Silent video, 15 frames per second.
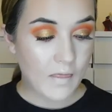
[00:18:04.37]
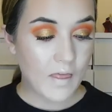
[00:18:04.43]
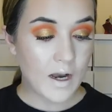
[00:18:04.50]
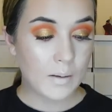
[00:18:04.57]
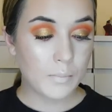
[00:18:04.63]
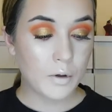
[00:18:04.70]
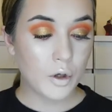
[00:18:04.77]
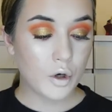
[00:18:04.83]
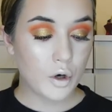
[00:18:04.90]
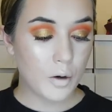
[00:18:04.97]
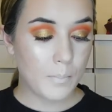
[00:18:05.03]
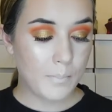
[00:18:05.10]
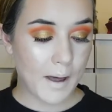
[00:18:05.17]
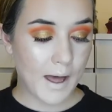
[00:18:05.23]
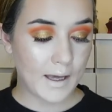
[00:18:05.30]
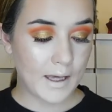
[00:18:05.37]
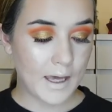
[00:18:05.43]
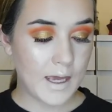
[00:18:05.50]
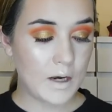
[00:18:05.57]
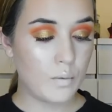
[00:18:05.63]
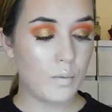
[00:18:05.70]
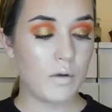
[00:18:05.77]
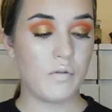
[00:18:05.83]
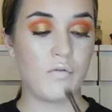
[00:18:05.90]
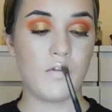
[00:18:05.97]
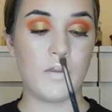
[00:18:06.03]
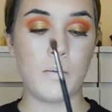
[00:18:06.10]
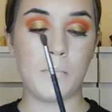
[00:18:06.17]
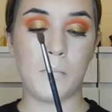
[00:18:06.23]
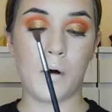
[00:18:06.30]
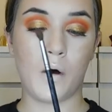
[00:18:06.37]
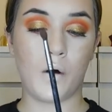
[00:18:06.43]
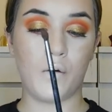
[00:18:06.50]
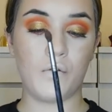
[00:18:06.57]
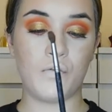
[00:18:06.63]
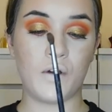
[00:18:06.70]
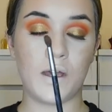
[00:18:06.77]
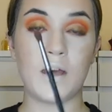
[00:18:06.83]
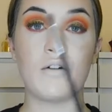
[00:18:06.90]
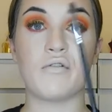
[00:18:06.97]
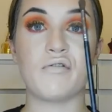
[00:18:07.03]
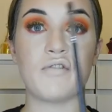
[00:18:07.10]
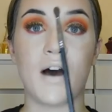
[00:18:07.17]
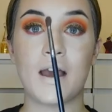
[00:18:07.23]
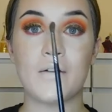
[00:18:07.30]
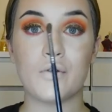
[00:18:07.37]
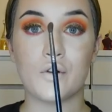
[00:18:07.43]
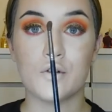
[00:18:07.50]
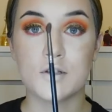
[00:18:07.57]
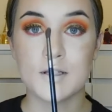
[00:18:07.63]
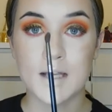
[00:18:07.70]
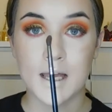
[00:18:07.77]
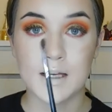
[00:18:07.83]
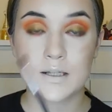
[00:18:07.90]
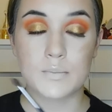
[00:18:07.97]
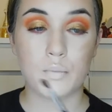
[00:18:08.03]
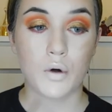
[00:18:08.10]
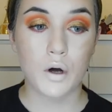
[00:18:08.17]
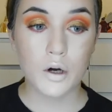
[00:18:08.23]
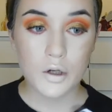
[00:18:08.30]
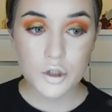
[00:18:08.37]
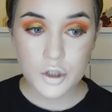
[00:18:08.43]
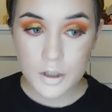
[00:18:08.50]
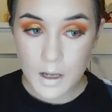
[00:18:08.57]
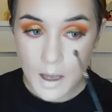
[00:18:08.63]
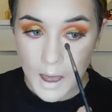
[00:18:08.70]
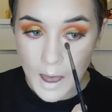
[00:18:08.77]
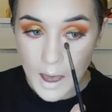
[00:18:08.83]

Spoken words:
And then I'm going to go back in with the Morphe 506 brush.